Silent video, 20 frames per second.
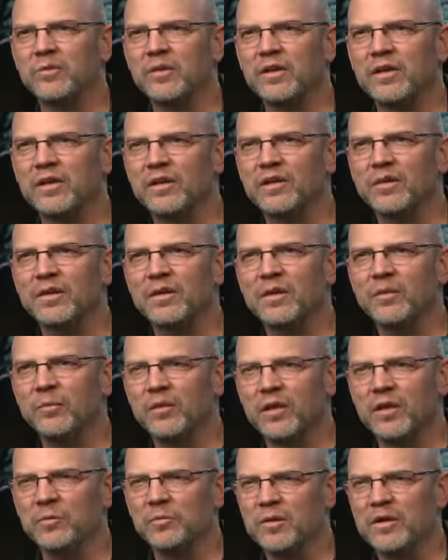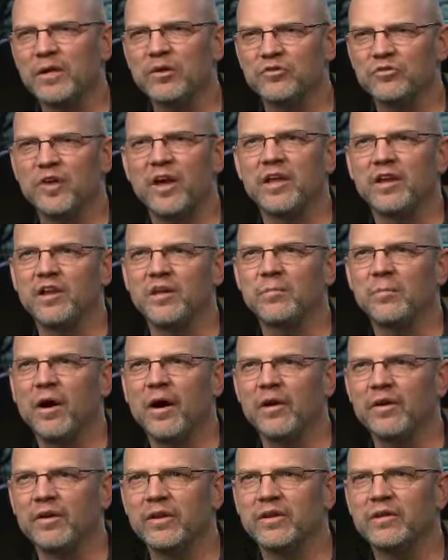We can, we can be excited
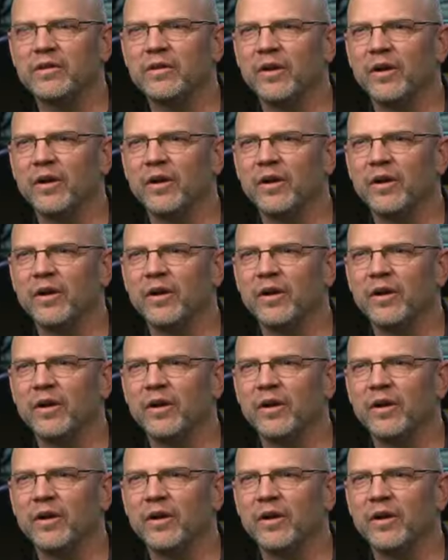about it.